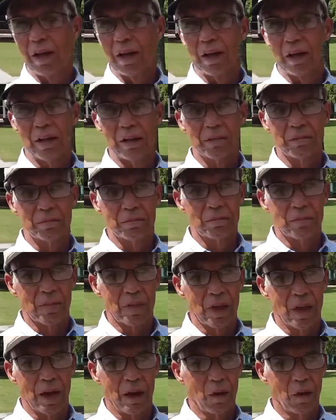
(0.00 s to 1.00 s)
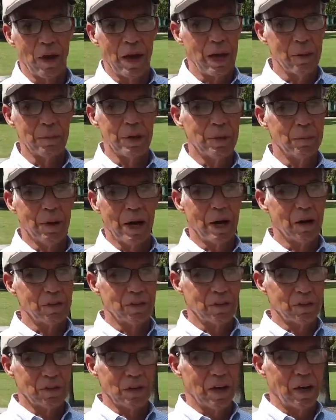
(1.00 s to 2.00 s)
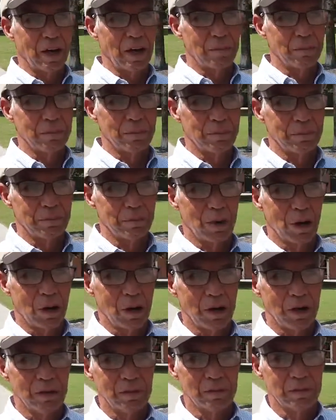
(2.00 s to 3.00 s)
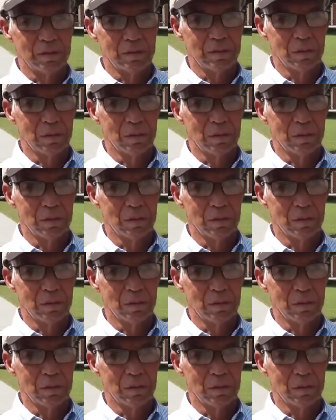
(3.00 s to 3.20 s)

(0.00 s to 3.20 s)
I don't know how many miles it's got. I bought it